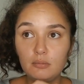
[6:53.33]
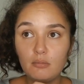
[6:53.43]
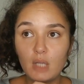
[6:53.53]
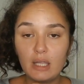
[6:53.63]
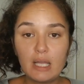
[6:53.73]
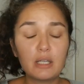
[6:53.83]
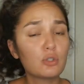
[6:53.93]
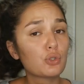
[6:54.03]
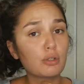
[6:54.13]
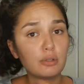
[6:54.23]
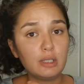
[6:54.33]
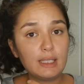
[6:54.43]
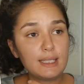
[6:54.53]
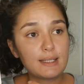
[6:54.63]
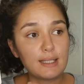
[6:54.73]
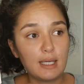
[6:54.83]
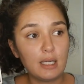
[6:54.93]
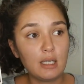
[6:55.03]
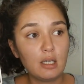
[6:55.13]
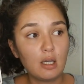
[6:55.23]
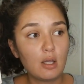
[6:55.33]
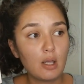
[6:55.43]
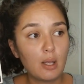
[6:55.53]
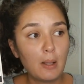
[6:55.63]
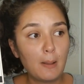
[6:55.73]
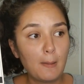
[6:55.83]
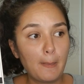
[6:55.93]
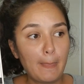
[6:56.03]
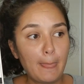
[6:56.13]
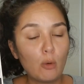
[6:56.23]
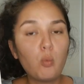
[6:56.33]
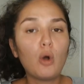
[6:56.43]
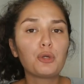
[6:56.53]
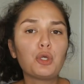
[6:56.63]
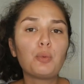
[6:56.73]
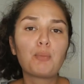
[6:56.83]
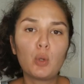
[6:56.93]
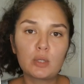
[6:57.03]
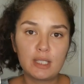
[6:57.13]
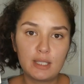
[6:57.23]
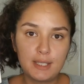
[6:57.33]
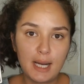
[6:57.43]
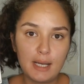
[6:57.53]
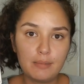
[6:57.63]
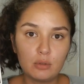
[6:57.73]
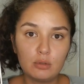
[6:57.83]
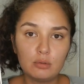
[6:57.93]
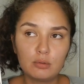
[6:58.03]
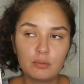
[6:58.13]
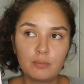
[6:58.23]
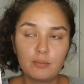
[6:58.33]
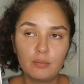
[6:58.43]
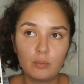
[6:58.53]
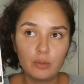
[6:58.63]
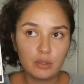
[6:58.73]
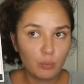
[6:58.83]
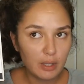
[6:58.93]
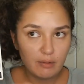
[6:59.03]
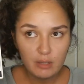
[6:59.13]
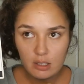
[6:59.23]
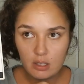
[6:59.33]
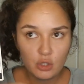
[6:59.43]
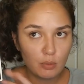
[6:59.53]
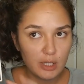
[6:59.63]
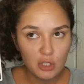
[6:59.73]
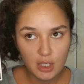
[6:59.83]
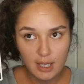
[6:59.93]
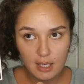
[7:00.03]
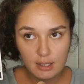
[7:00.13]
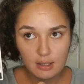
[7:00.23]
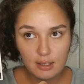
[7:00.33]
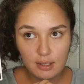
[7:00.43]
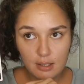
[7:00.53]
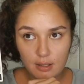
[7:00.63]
They didn't truly see what you brought to the table with whatever the situation is.